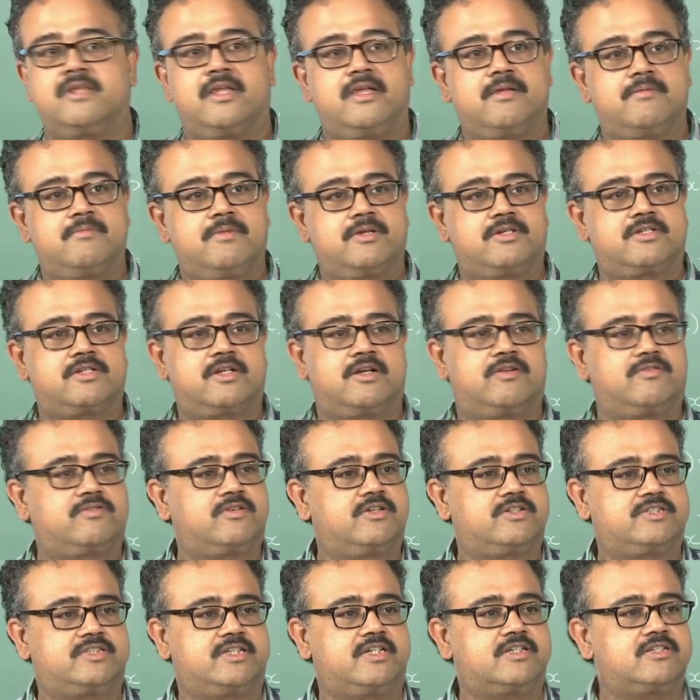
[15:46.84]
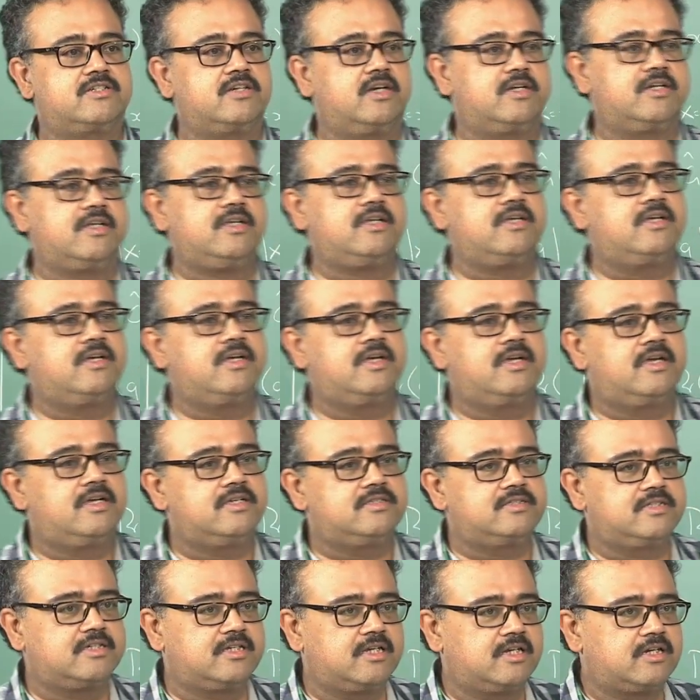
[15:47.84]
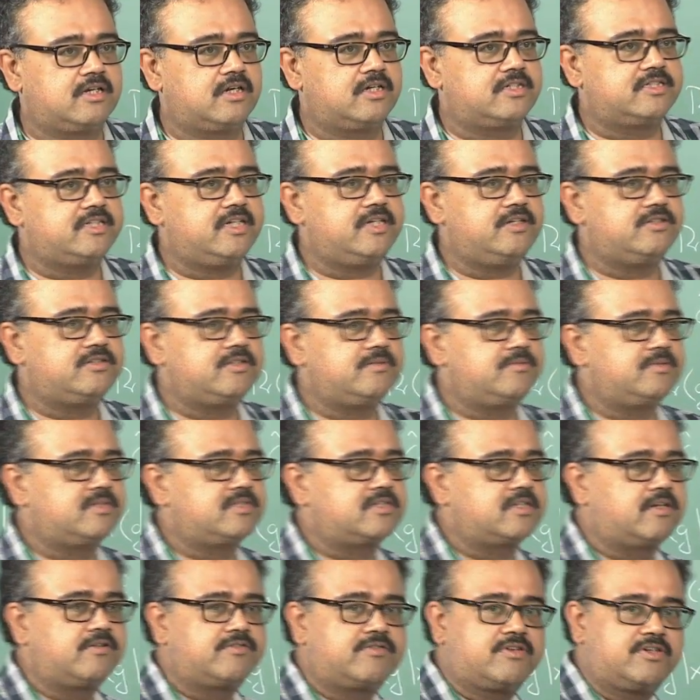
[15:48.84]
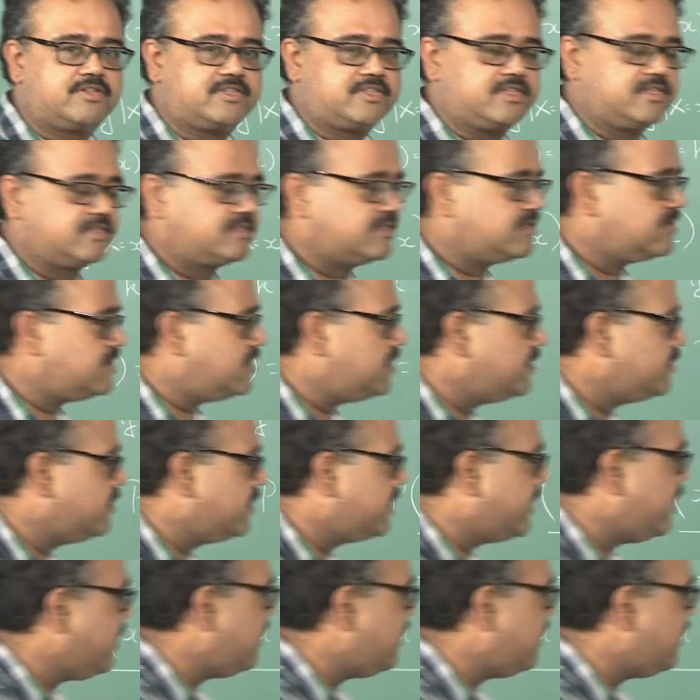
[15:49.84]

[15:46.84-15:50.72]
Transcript: Mixture of Gaussians, not a single Gaussian, use a mixture of Gaussians, and you will